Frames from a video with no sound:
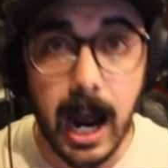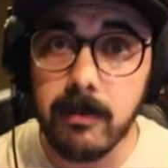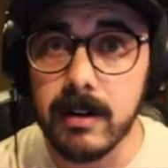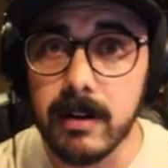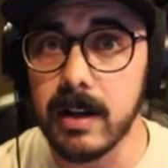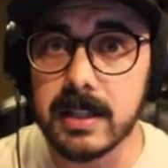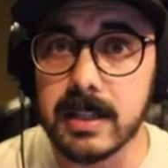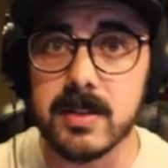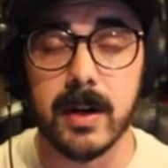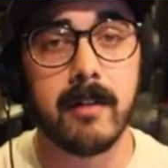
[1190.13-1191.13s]
I really like the
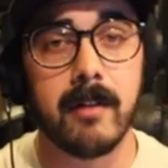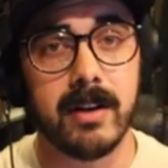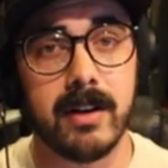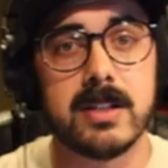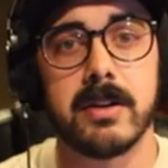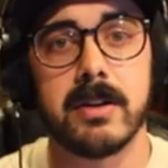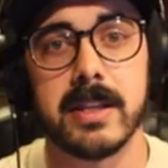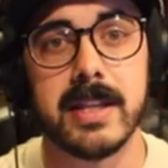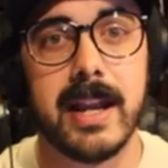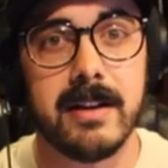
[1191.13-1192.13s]
story. I really like the story
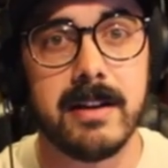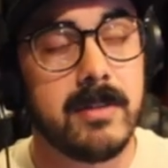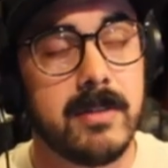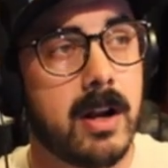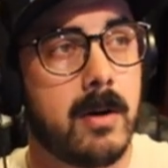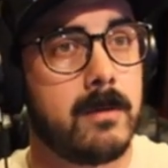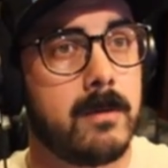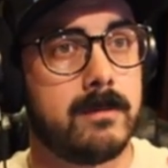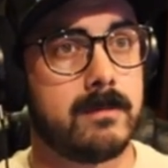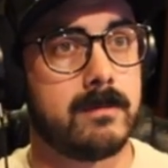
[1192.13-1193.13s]
that they, you know,
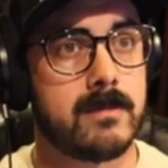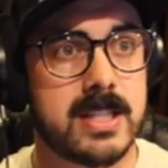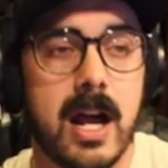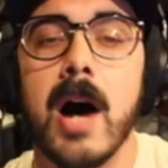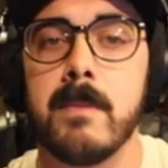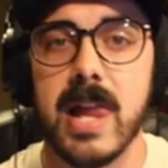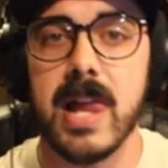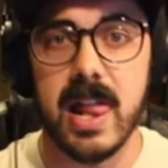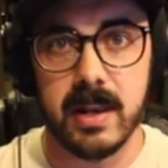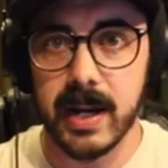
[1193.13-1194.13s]
set
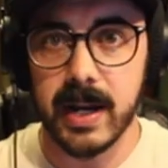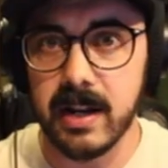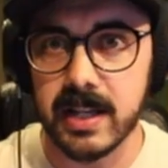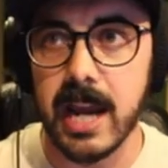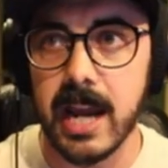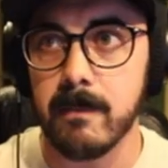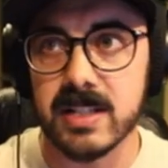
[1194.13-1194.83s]
up in the beginning of the game.